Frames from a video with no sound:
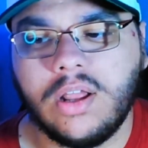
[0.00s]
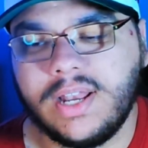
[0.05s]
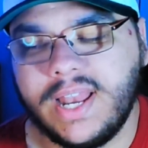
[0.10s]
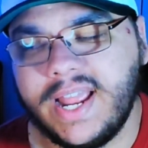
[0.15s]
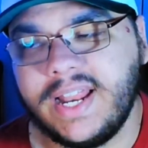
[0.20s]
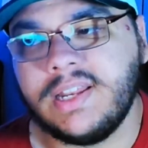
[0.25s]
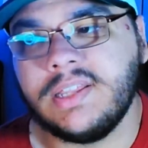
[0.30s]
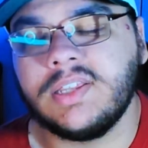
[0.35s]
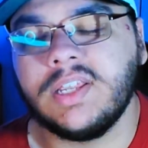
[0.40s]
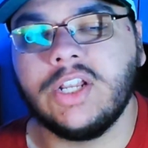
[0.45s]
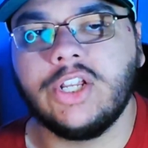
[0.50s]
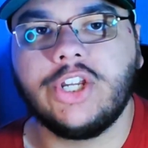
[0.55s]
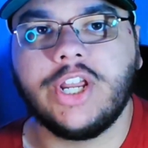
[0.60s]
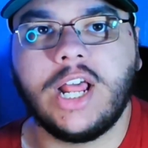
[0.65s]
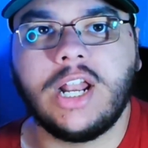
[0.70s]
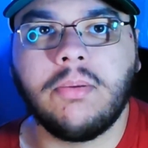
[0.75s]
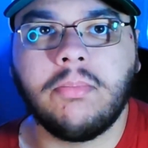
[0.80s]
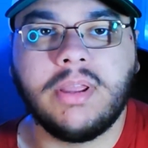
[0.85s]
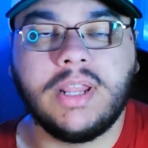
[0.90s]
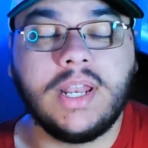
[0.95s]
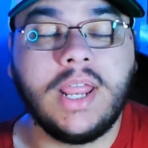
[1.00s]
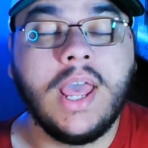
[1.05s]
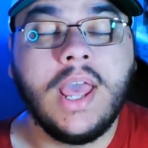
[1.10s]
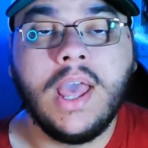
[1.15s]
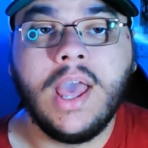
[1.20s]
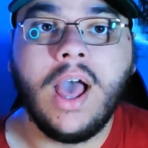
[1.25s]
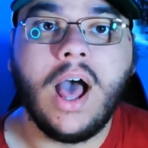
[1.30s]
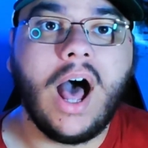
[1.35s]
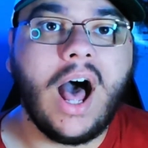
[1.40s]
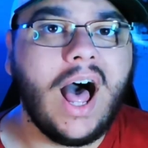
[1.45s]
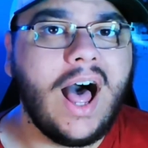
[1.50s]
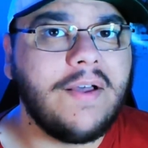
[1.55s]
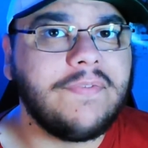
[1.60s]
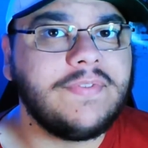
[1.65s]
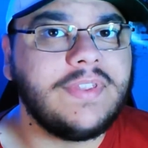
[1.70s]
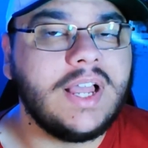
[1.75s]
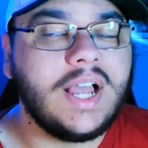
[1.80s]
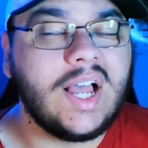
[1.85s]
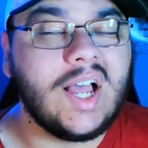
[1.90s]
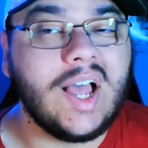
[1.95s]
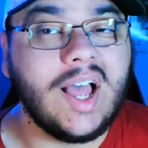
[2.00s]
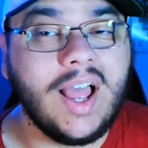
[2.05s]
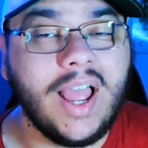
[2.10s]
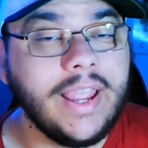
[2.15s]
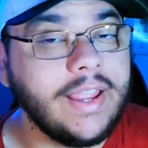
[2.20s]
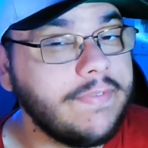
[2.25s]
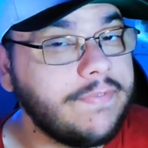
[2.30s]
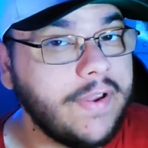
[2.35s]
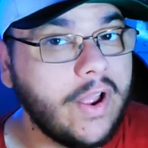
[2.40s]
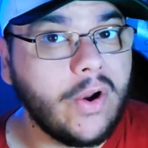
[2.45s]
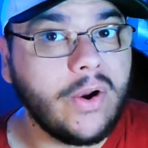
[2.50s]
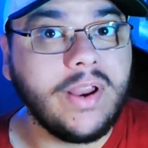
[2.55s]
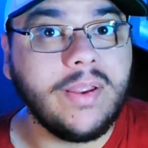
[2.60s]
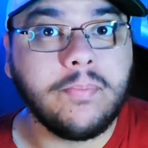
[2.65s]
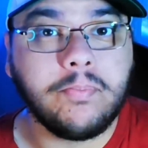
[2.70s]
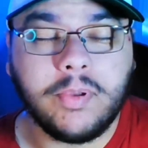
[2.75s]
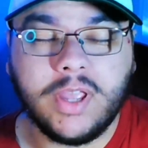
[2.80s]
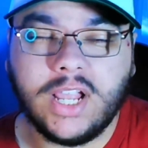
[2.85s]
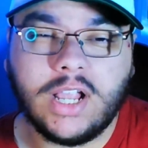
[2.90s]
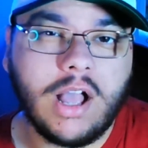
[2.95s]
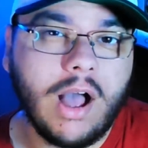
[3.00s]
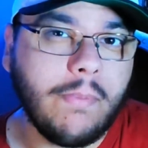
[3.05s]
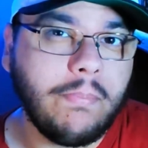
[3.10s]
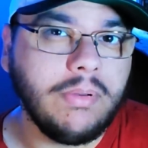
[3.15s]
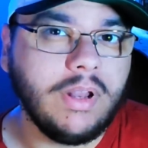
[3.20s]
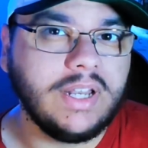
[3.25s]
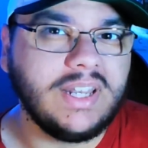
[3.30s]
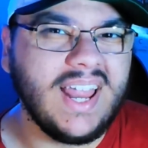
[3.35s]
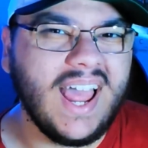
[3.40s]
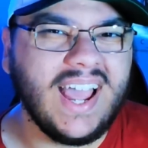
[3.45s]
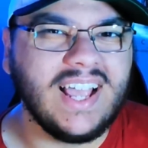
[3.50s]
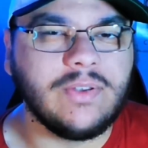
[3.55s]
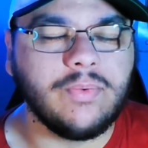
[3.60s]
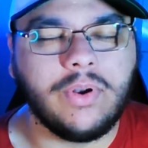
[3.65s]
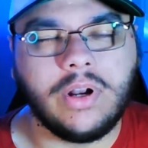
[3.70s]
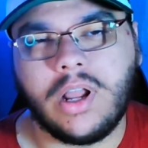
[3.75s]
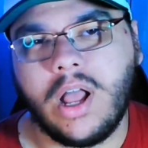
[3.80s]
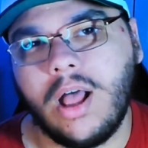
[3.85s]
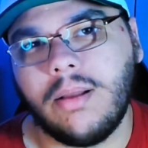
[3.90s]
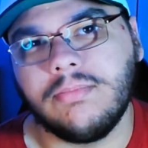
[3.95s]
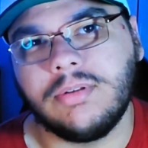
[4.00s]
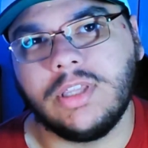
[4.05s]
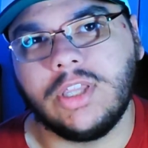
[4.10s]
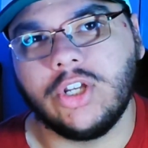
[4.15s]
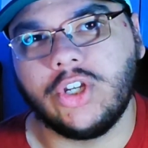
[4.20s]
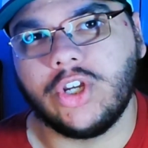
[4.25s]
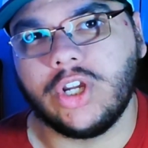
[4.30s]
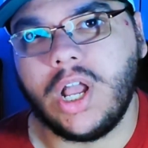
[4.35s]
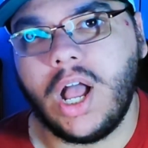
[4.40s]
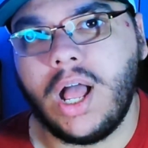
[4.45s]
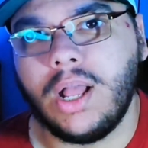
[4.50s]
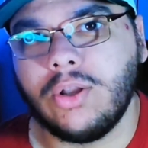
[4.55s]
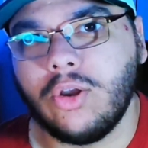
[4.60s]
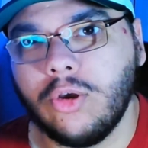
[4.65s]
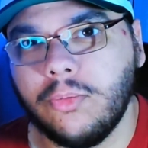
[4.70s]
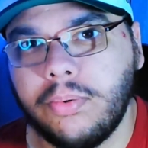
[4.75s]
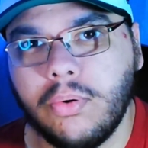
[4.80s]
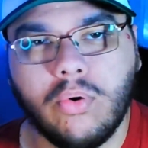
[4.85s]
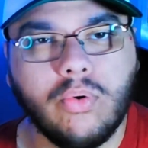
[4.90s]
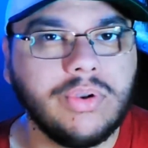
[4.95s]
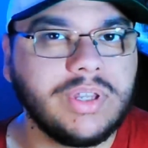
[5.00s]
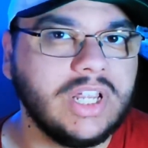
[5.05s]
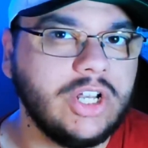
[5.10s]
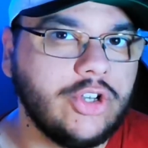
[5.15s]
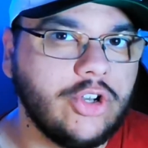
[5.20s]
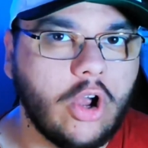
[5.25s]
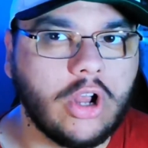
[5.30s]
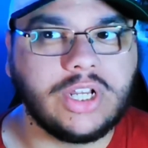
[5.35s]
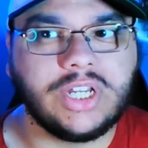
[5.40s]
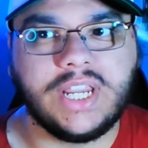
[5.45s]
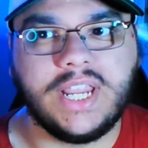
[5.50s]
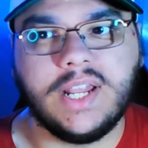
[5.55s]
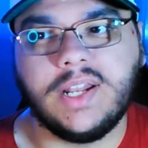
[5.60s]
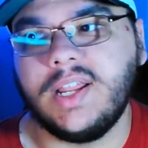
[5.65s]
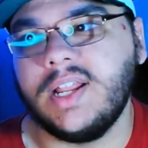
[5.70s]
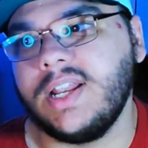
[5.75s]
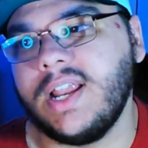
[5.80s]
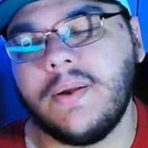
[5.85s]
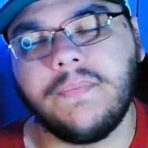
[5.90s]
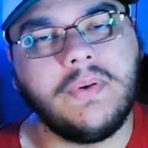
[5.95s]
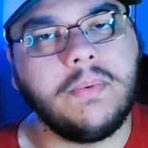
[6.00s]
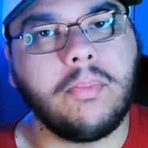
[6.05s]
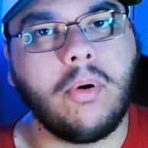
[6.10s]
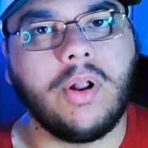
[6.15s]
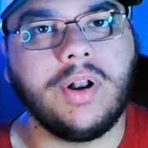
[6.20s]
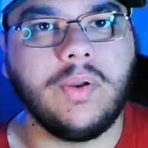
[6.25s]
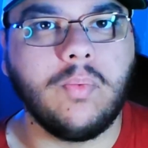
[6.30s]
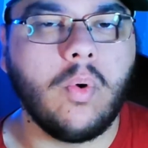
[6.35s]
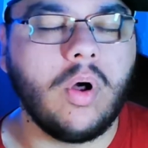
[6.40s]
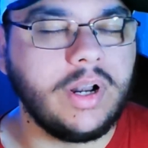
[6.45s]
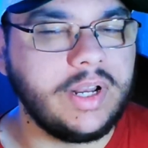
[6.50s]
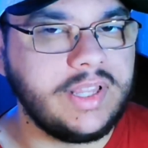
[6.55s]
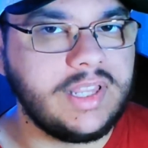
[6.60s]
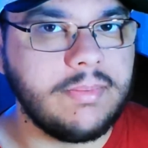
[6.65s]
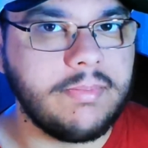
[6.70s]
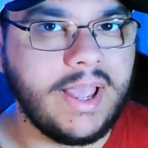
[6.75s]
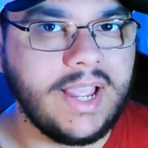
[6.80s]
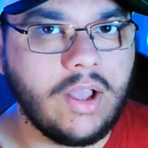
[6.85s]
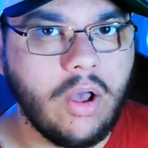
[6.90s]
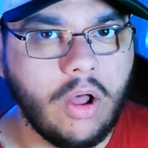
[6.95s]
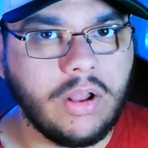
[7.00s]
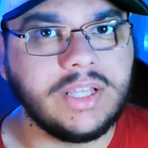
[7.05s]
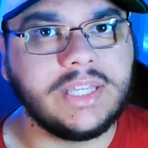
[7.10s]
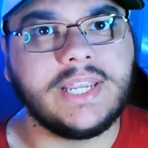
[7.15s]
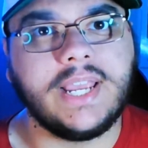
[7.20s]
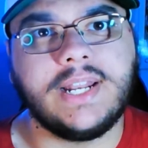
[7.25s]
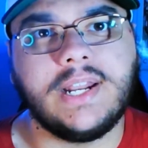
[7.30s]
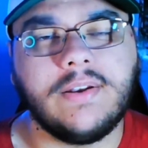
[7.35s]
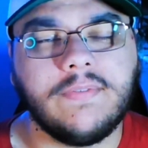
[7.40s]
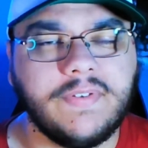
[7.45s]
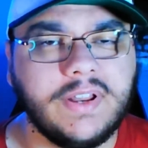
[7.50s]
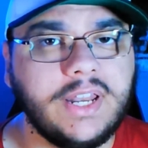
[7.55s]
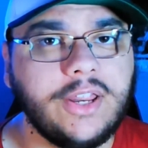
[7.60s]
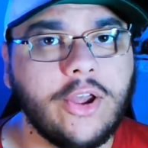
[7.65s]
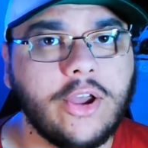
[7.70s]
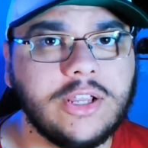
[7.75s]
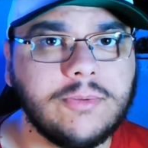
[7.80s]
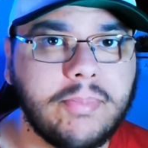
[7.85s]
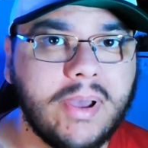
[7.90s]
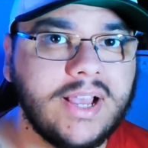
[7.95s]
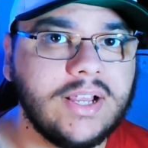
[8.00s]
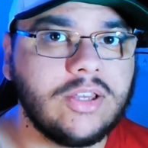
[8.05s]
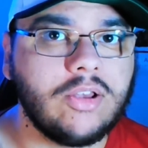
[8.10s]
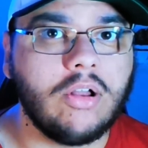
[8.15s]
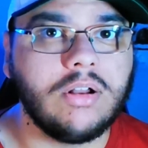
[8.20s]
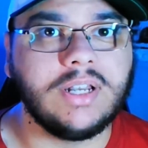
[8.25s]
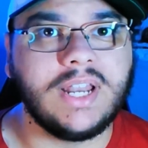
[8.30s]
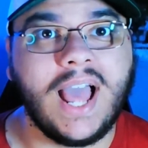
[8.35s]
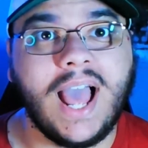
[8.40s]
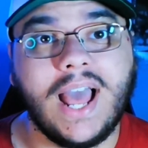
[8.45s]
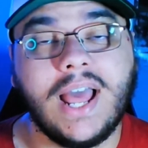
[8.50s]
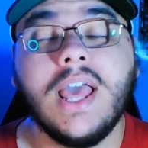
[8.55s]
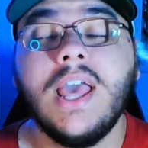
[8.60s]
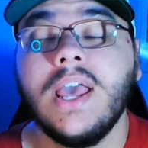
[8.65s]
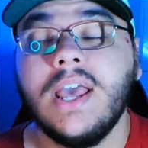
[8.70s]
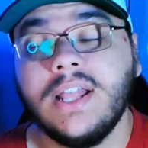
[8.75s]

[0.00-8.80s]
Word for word: Ladies and gentlemen, after a very big couple of days when it comes to the Chicago Bulls and Josh Giddey, everybody wanting to make content and videos based on that,